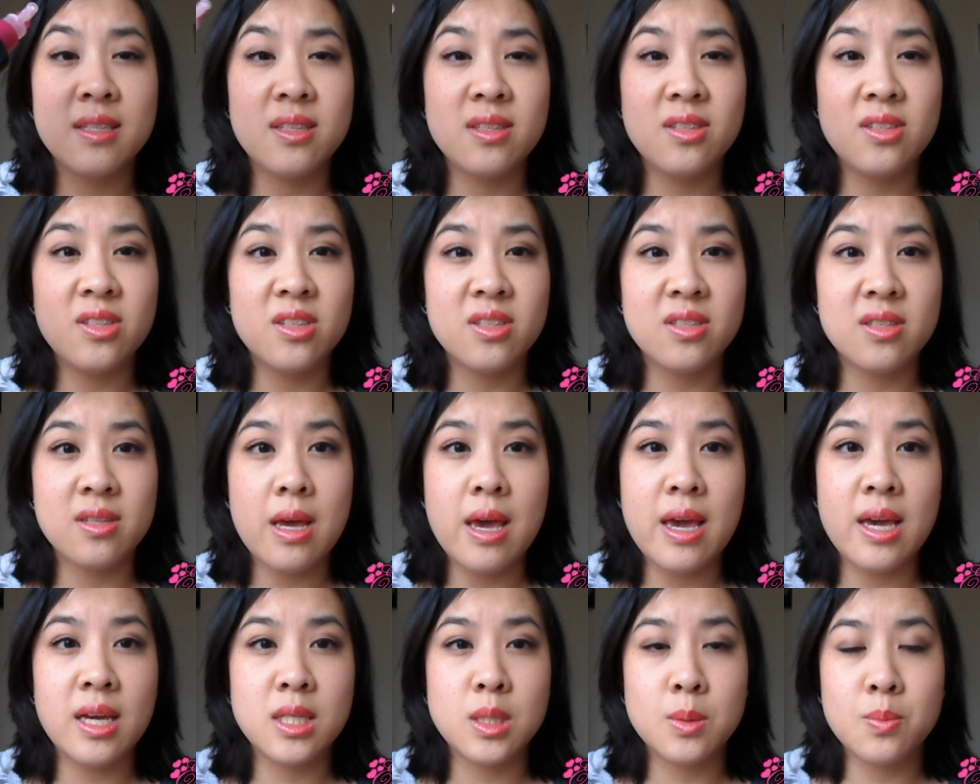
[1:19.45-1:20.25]
This is
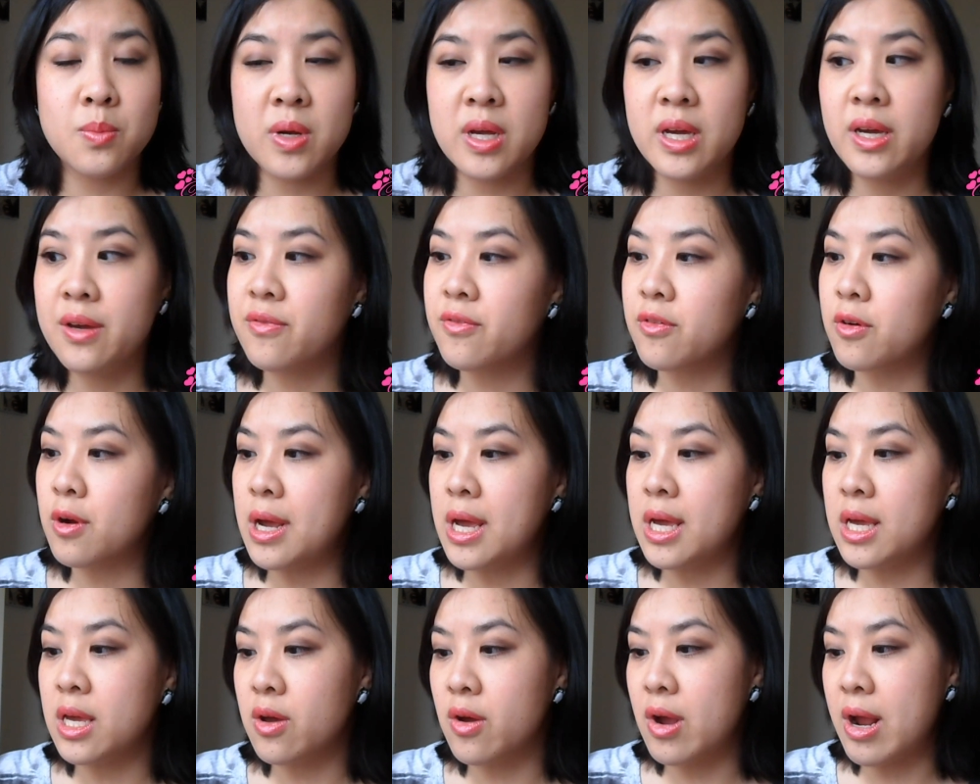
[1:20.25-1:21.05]
just a spray
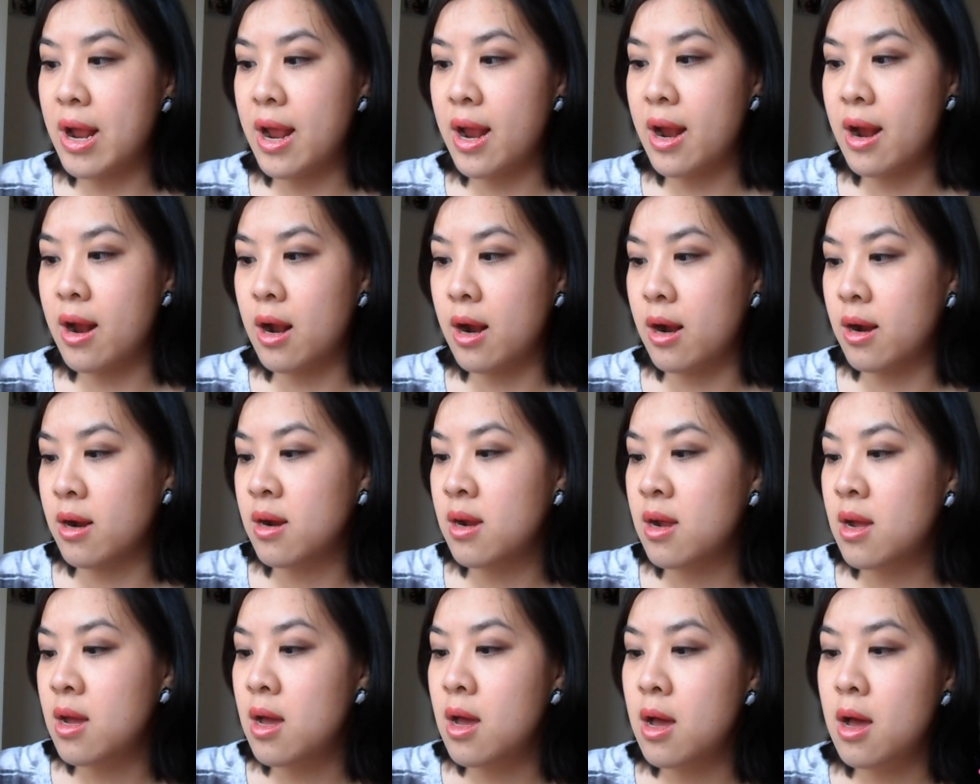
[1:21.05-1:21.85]
for in your
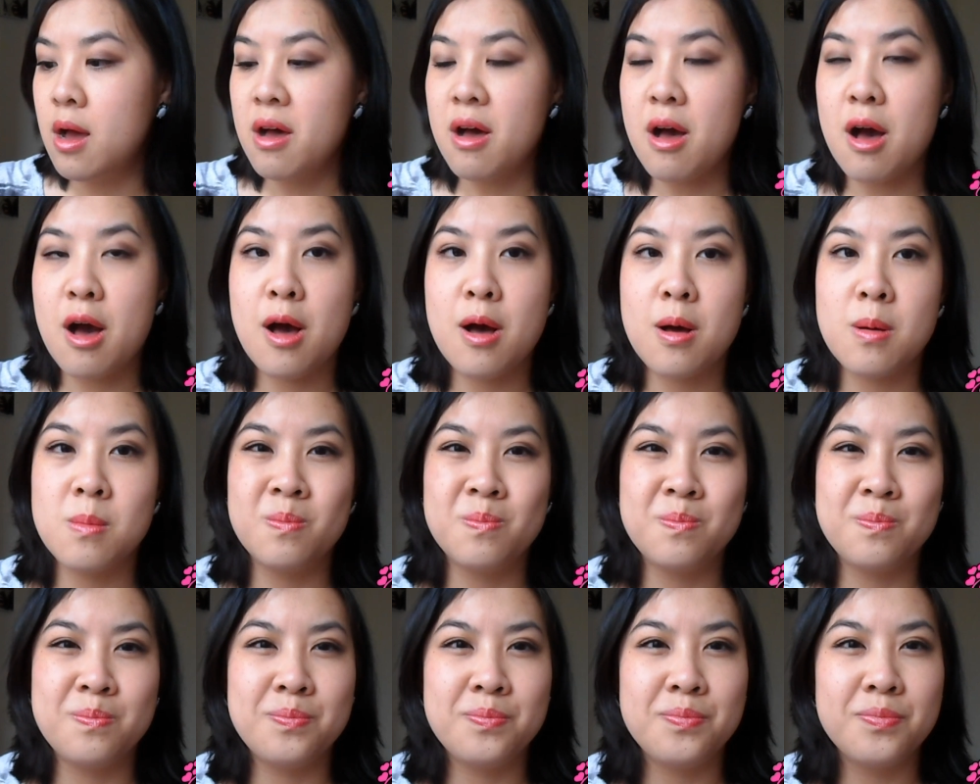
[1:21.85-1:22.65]
hair
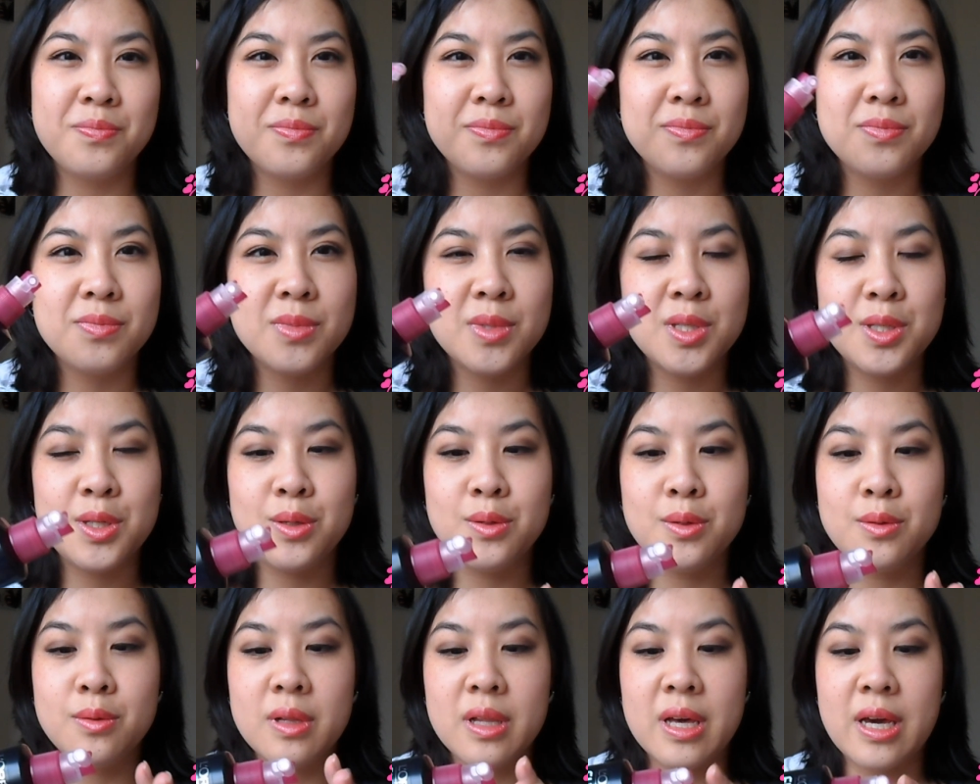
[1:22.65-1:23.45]

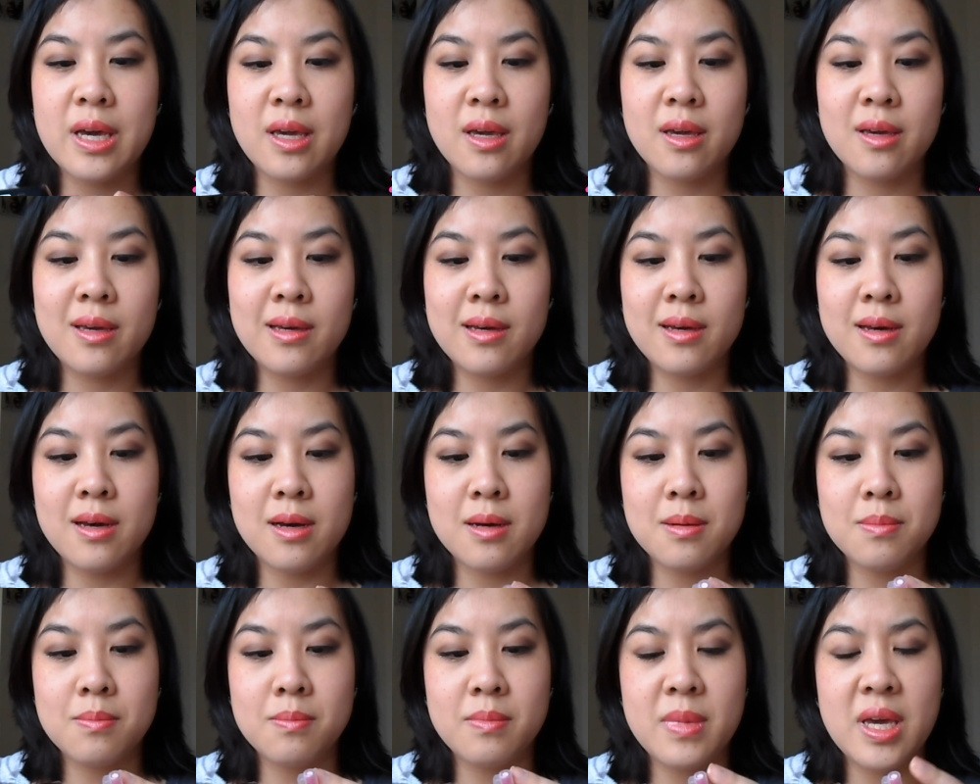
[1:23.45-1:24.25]
to
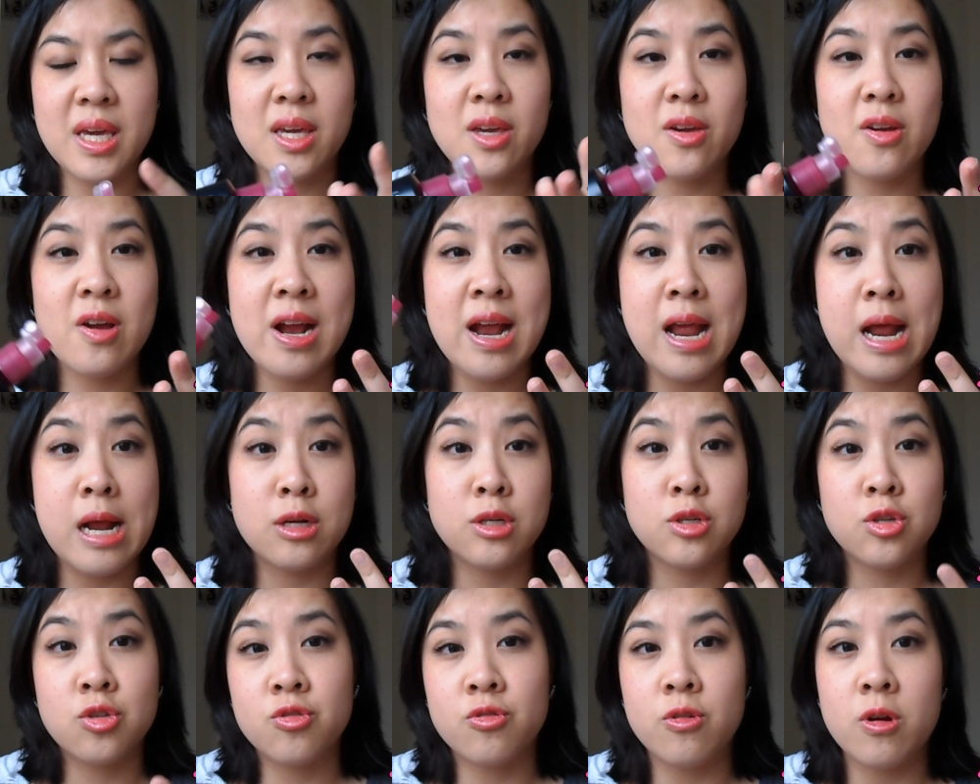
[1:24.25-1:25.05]
like make your
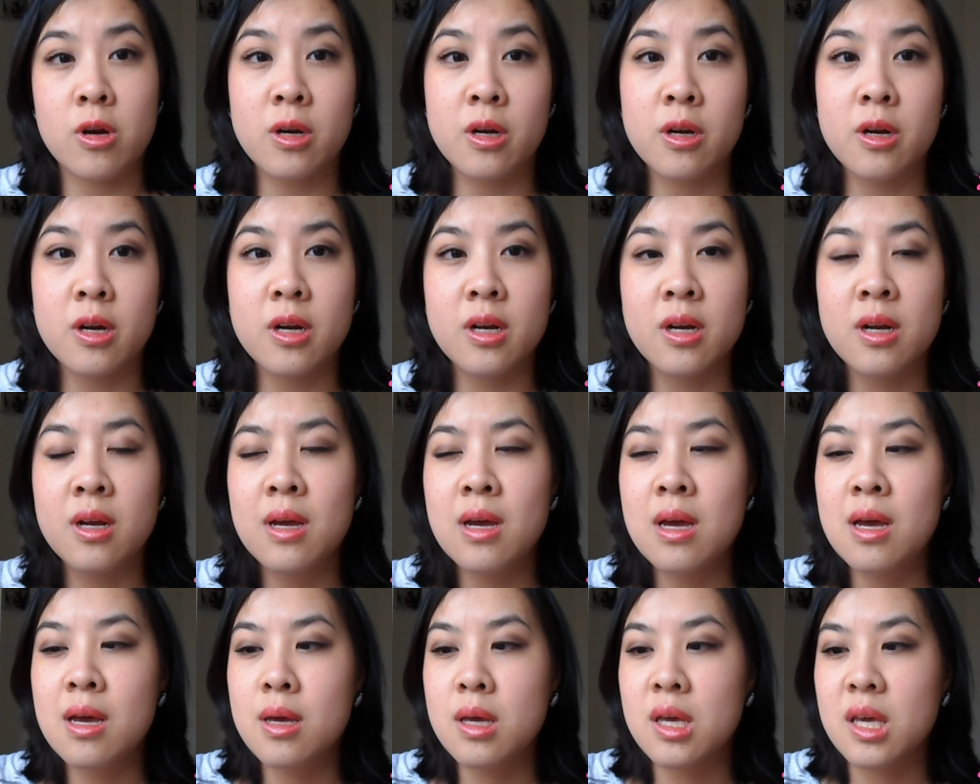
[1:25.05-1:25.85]
hair
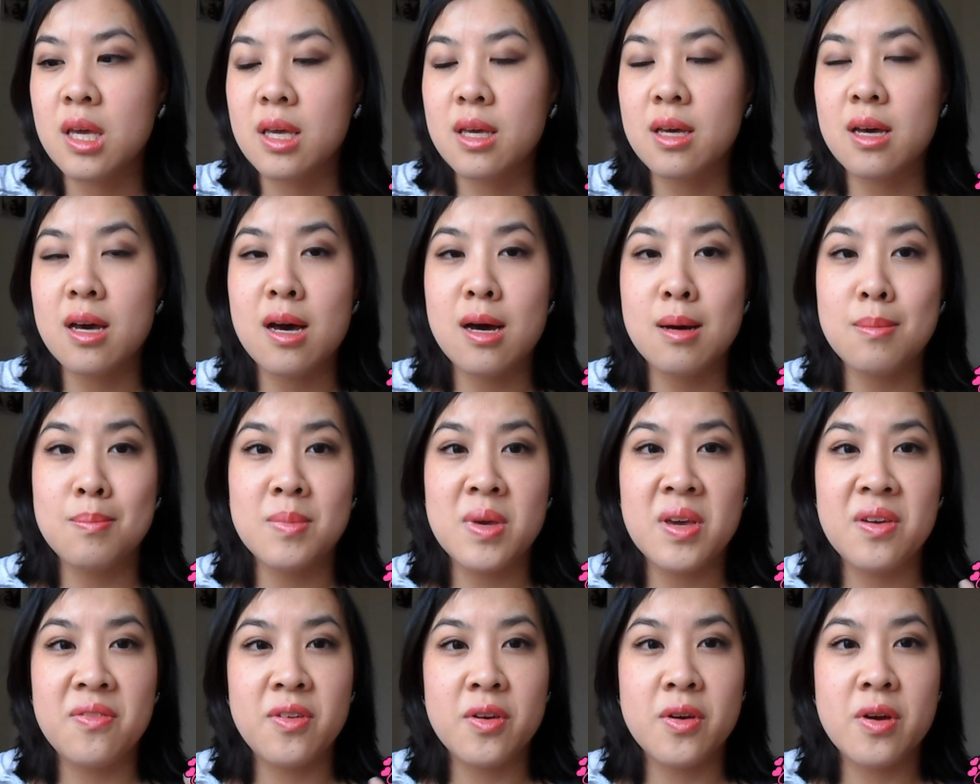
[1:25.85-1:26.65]
stronger
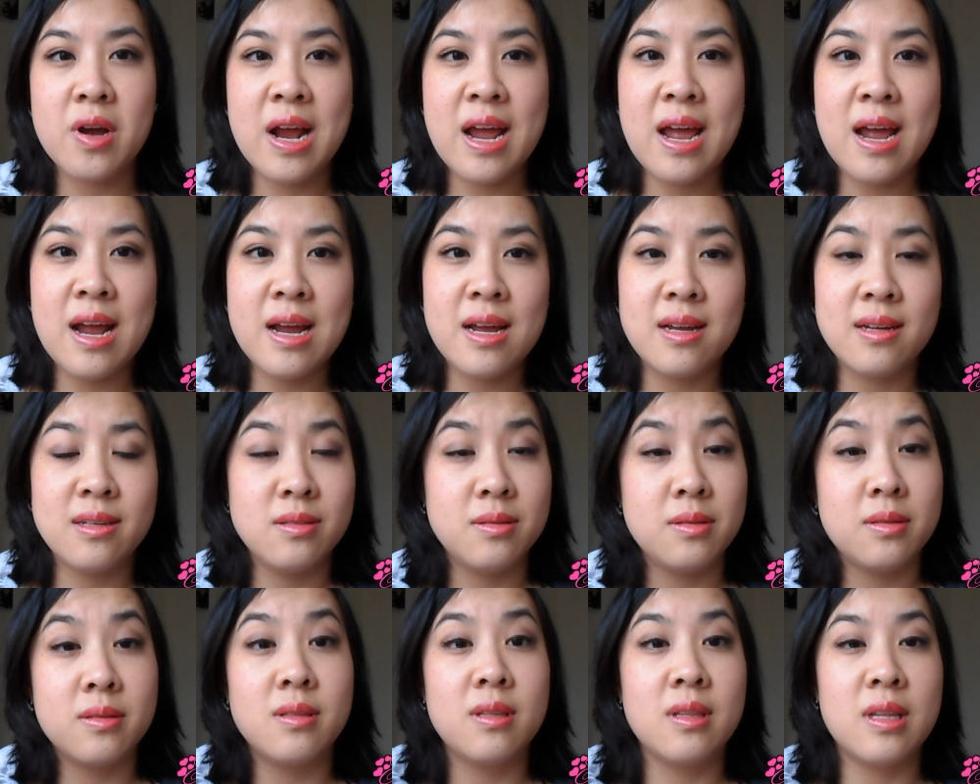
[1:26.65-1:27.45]
if your
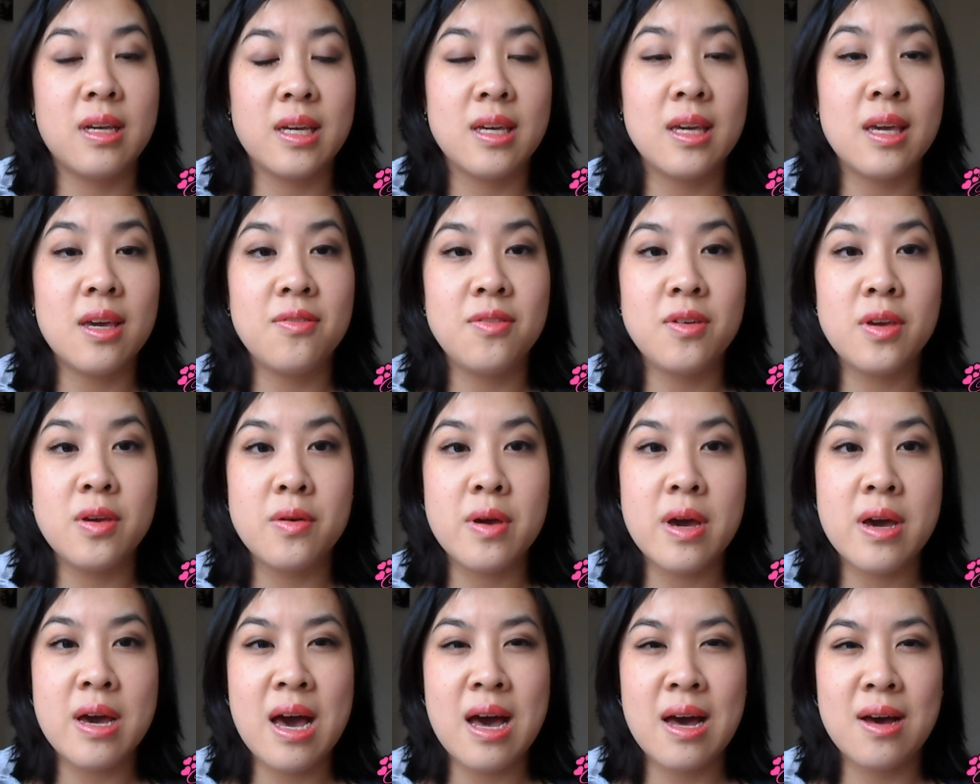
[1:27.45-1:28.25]
hair, like
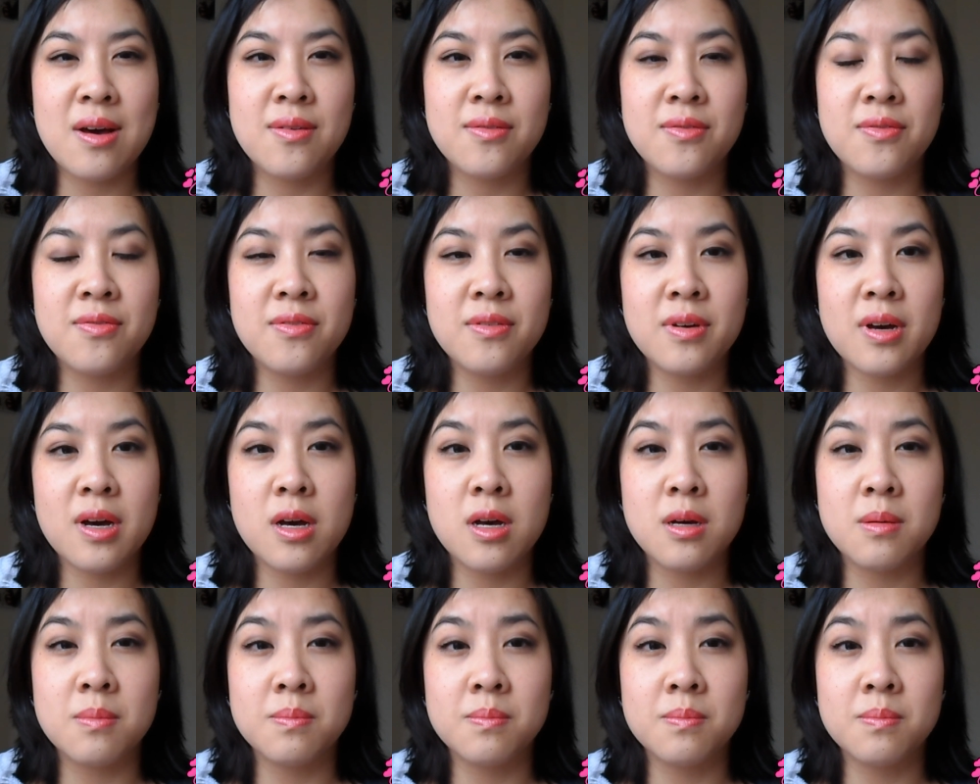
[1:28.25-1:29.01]
if you have